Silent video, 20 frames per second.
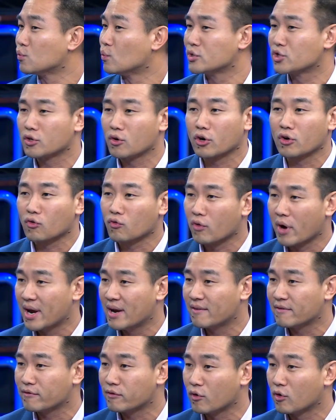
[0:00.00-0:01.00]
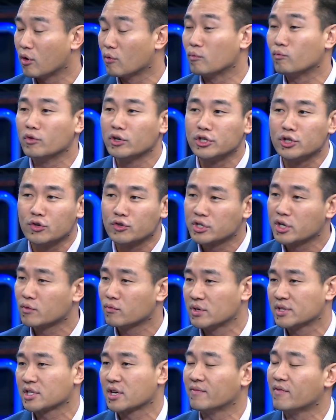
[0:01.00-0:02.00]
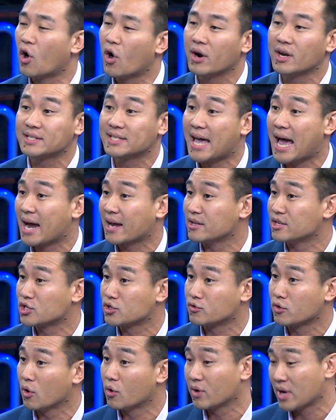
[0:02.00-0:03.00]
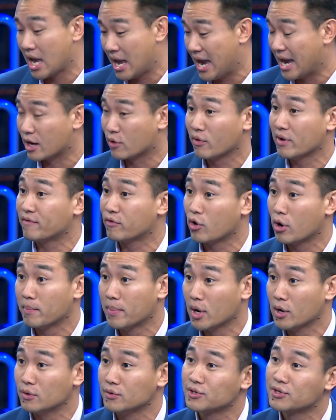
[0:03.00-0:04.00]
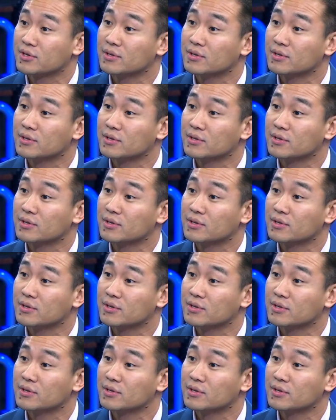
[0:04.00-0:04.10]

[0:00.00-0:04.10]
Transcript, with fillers: which are great for reducing risk of heart attack and stroke and great for our bones. Any